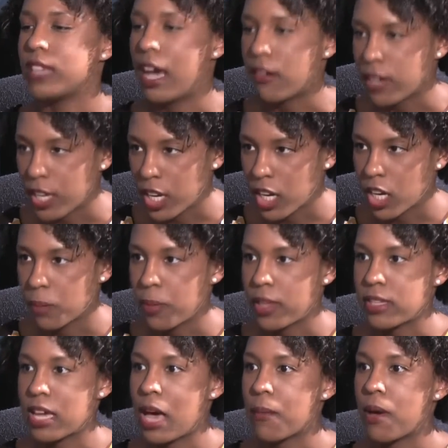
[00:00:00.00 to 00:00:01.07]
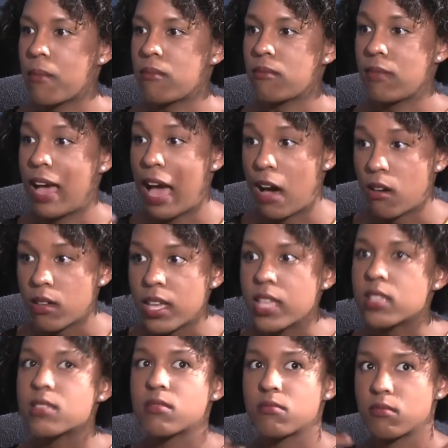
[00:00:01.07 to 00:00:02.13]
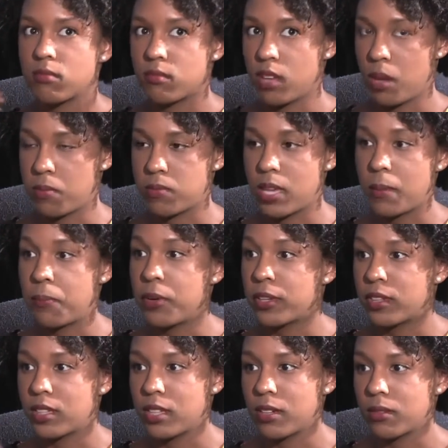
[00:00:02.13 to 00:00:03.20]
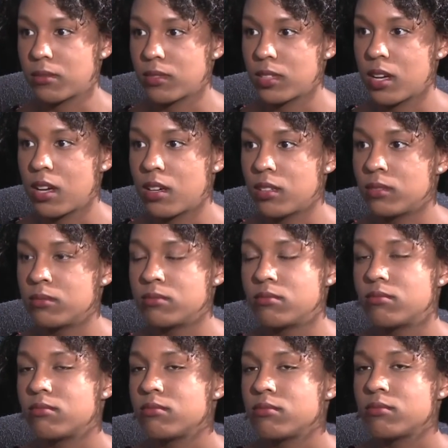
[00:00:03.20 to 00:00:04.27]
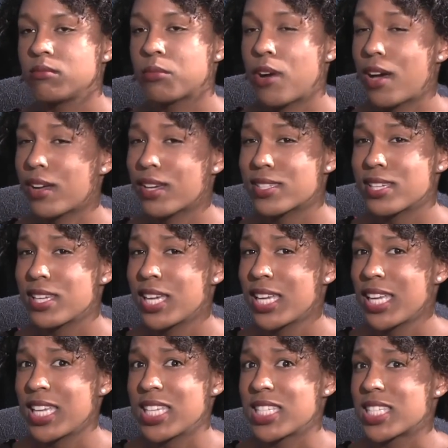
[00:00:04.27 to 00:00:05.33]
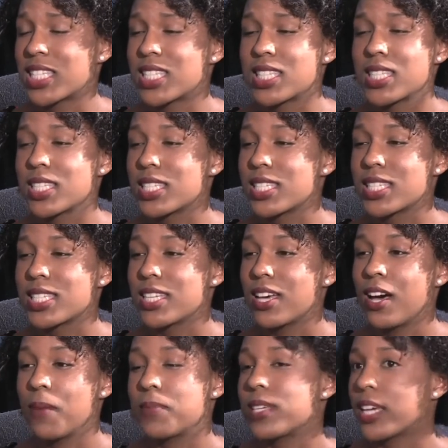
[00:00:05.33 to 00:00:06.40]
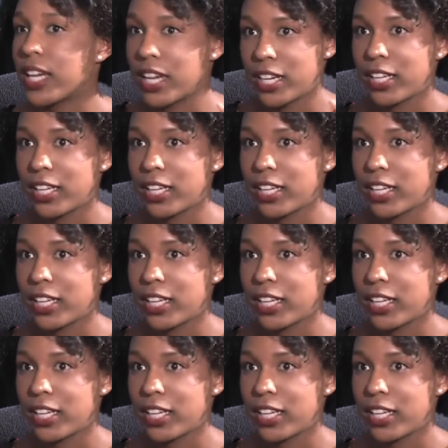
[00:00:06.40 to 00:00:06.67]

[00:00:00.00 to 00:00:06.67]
down to here. By the time I'm out, it's up, and put the products in it, it's up to